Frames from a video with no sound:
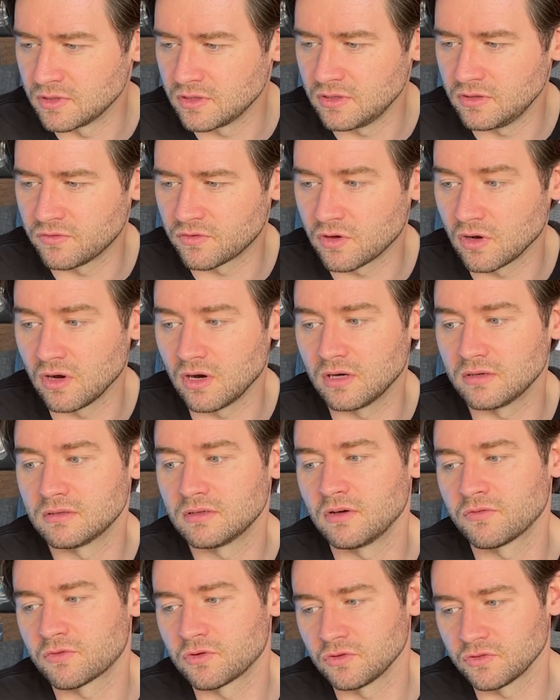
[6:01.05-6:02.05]
You've got,
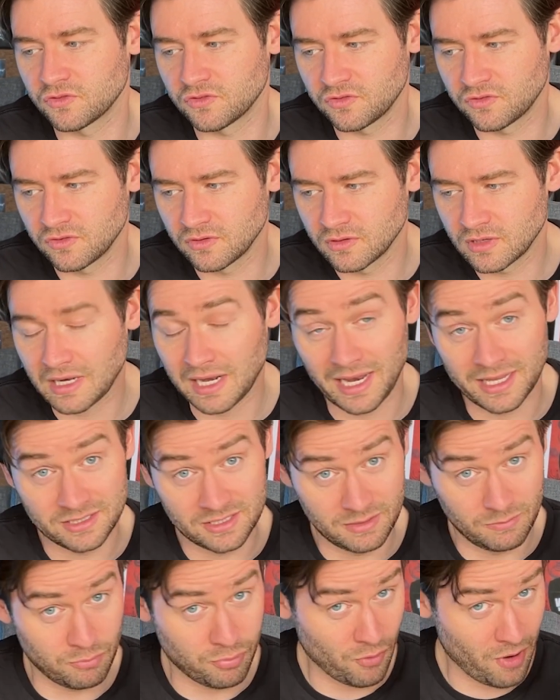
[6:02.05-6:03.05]
of course,
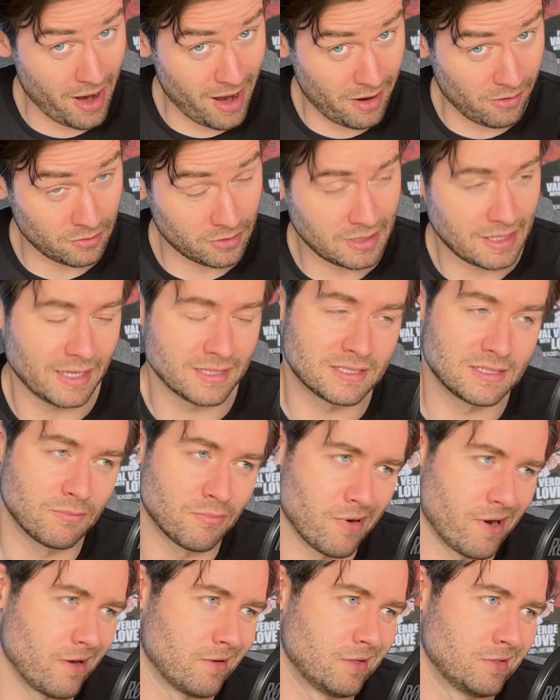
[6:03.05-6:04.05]
Clancy Brown. Clancy
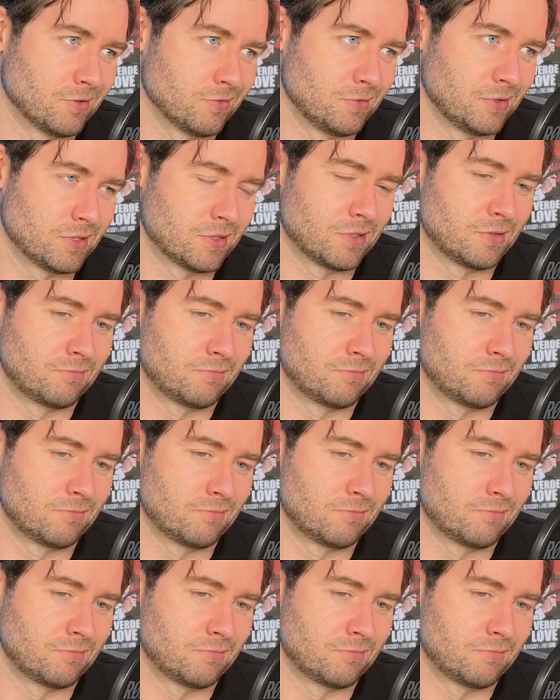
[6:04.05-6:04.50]
Brown is always